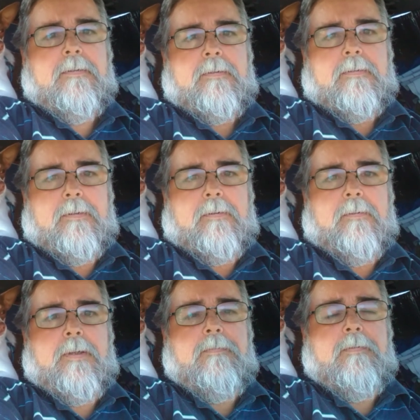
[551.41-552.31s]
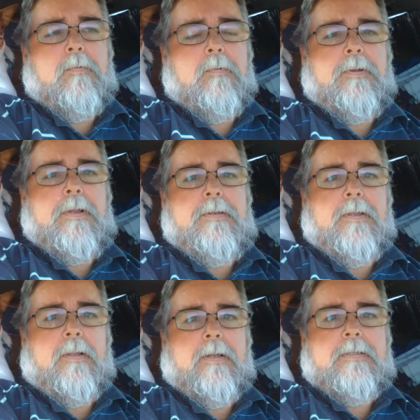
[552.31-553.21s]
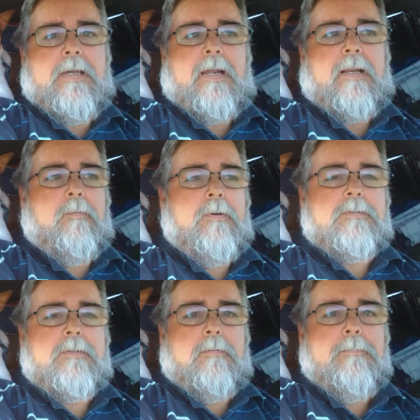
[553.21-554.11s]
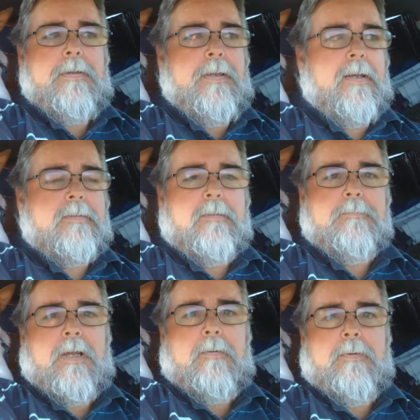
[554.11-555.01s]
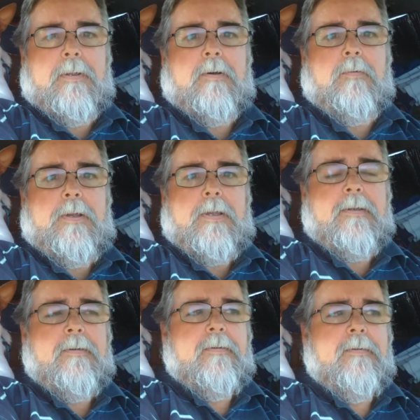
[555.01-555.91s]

They're going to give you more detail exactly where it's going to be at sometime within a week,